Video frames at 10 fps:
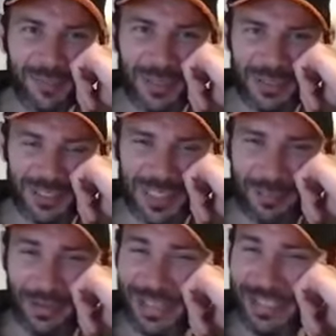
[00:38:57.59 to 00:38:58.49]
because
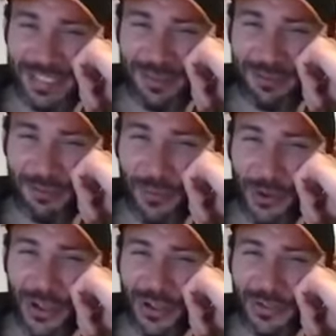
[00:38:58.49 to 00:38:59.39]
they're places of
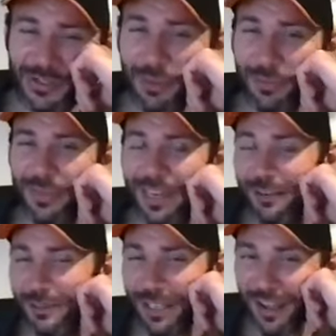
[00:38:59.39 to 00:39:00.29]
work or something
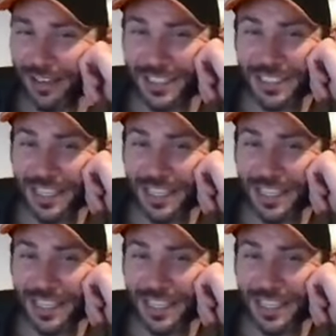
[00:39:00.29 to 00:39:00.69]
they're regarded as